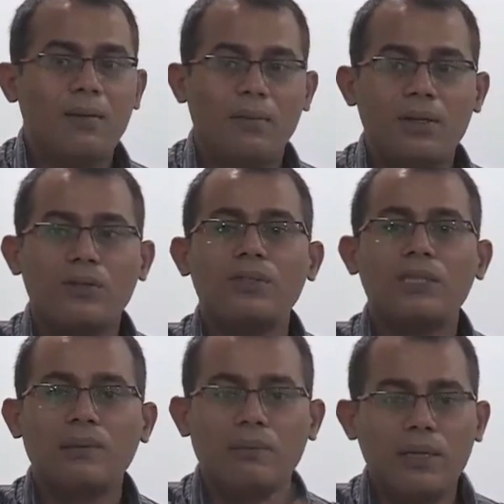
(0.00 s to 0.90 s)
But
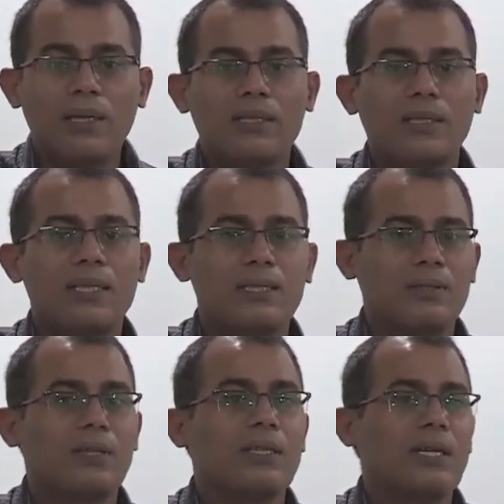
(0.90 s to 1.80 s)
obviously bigger size
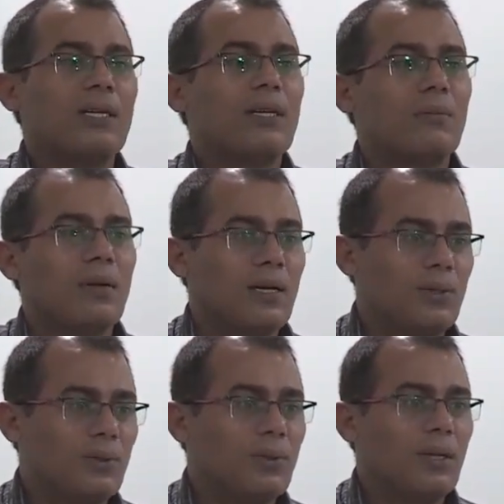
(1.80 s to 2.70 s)
continental plateau